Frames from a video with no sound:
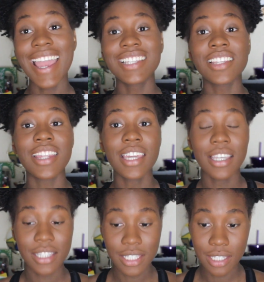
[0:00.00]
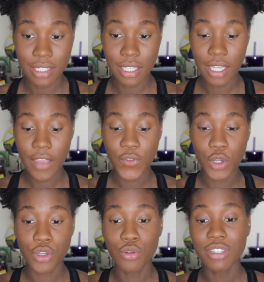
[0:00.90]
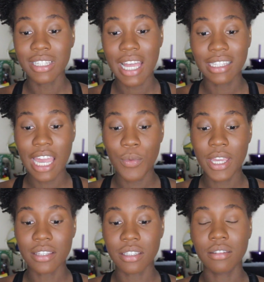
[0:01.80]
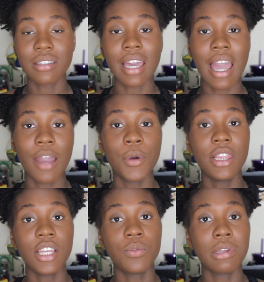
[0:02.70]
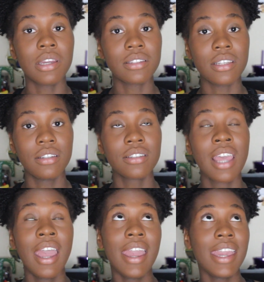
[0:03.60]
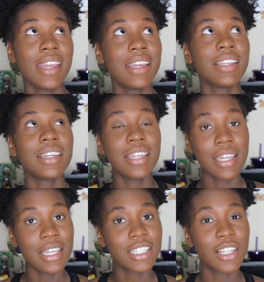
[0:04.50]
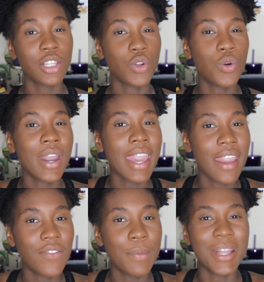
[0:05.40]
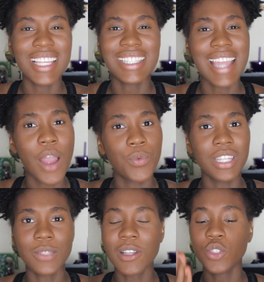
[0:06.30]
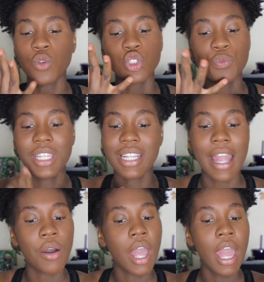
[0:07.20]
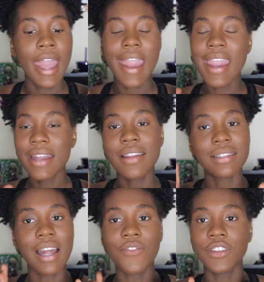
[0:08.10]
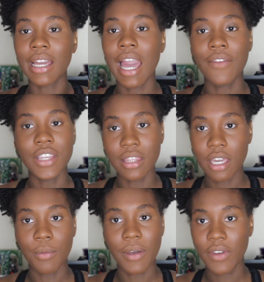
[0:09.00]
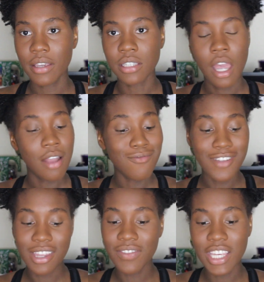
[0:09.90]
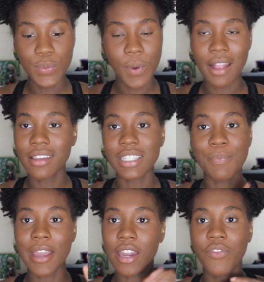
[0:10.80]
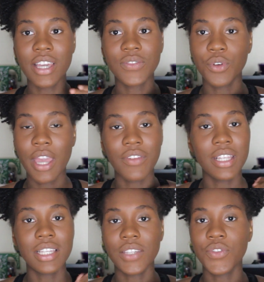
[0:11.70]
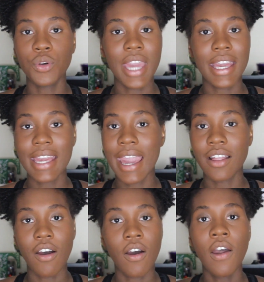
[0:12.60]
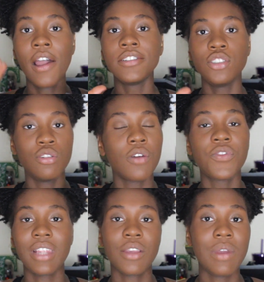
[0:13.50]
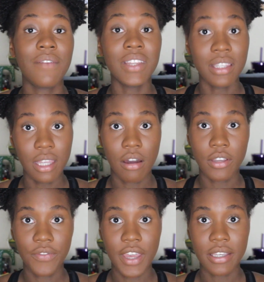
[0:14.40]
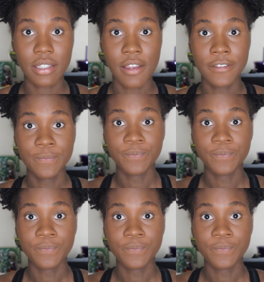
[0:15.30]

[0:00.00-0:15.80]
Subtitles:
it's a thick consistency. If you're used to like lightweight concealers, like I am, or liquidy concealers, it is a little heavy, but it's not really. Especially once you blend it out. It does not feel like I have anything on my face. None of these products make your face feel heavy. It doesn't feel cakey at all. You don't feel like you have anything on your face.